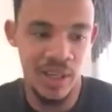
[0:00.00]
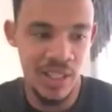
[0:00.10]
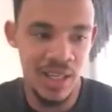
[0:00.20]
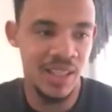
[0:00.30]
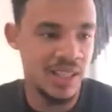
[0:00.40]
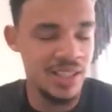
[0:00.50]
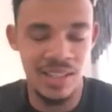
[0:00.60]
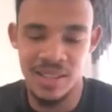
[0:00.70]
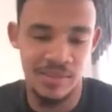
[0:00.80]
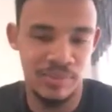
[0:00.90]
Heerden,
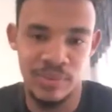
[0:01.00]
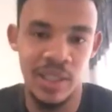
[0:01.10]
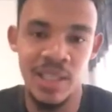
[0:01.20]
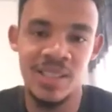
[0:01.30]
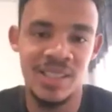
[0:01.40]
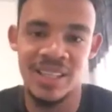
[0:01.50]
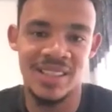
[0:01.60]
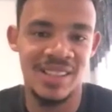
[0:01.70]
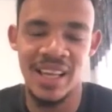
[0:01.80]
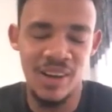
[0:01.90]
he's a,
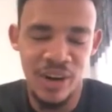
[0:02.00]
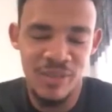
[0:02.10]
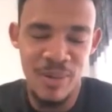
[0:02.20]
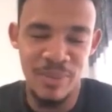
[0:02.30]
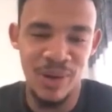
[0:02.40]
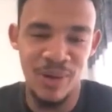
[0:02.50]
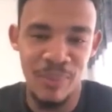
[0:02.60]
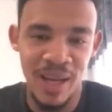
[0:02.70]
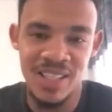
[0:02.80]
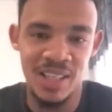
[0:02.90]
and a lot of people don't
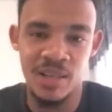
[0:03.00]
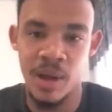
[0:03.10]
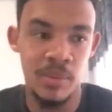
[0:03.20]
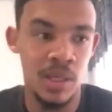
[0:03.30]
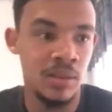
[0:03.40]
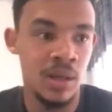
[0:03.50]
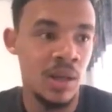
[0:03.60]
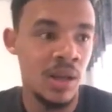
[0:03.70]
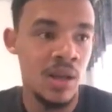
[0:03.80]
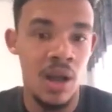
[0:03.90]
mention him. I mean,
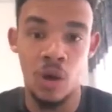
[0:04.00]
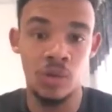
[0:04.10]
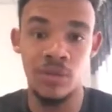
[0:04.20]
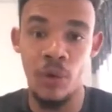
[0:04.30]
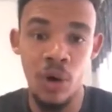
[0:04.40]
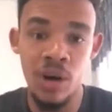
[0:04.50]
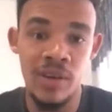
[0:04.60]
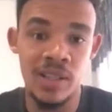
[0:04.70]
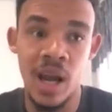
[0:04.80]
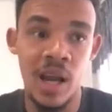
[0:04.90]
out of all of
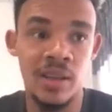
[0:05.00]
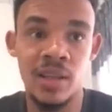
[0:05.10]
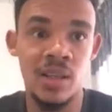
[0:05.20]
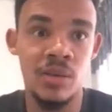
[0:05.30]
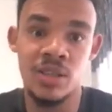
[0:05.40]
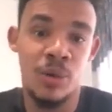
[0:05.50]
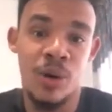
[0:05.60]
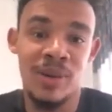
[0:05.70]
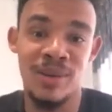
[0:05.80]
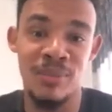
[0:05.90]
us, I think he was
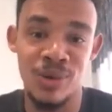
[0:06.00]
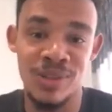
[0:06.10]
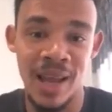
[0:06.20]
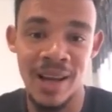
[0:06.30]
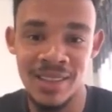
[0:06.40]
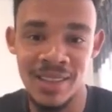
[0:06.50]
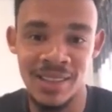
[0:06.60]
probably the most talented.